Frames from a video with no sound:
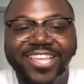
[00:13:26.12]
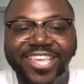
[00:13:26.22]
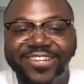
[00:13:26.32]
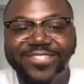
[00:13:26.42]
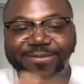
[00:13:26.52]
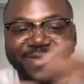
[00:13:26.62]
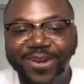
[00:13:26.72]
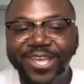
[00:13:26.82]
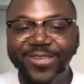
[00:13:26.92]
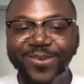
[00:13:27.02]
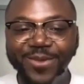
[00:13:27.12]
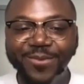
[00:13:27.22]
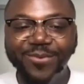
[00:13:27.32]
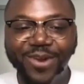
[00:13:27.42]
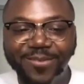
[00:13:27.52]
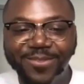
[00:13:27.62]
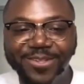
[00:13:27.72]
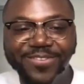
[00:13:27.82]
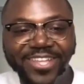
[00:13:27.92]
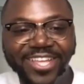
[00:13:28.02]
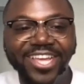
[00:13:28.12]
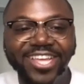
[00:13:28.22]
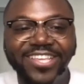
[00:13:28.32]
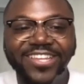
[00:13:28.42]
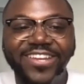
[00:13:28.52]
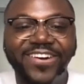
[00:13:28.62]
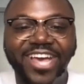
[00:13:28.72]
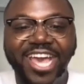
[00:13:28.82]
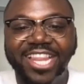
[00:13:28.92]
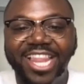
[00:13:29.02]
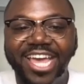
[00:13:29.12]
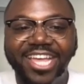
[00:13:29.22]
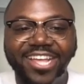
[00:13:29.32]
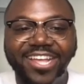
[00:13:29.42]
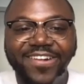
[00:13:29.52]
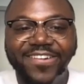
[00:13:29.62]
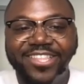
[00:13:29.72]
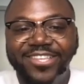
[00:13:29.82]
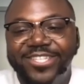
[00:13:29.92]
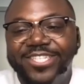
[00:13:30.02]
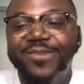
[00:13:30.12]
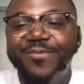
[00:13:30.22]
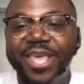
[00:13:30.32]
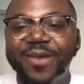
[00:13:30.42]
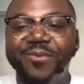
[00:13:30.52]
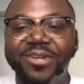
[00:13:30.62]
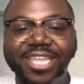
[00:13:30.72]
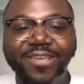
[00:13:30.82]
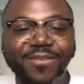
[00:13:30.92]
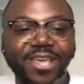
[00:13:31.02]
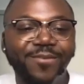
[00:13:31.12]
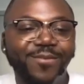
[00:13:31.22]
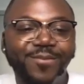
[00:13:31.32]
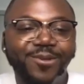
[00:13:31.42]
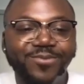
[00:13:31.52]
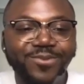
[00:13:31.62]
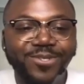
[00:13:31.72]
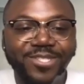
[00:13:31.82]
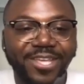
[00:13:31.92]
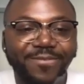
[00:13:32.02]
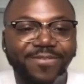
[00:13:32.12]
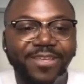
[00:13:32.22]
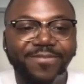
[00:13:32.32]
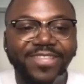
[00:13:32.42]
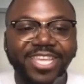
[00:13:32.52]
here's a very human problem, you know, and like, you should be able to deviate from those rules if, if